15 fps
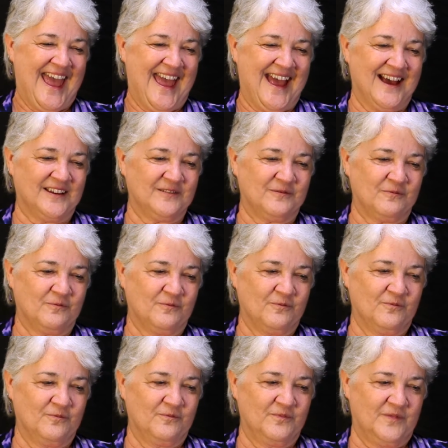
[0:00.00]
And
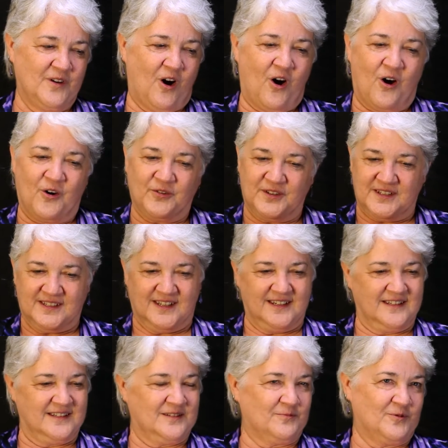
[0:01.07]
all these
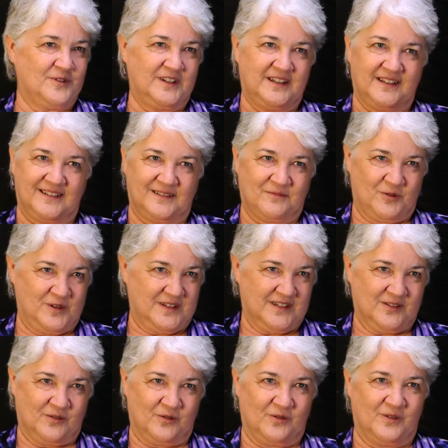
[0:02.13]
kids were needing
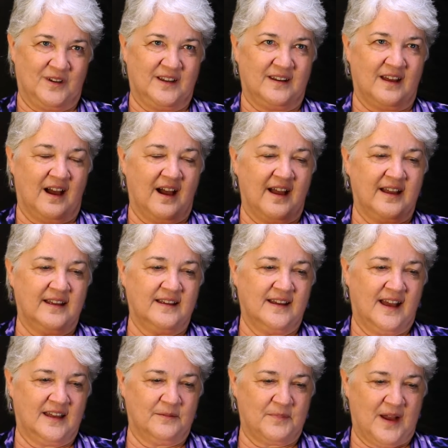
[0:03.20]
preschool. And I
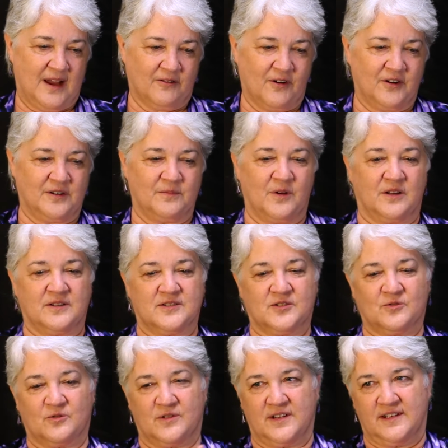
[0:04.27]
had a background in
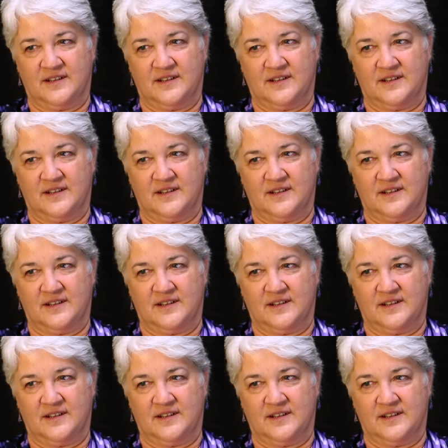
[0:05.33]
Montessori.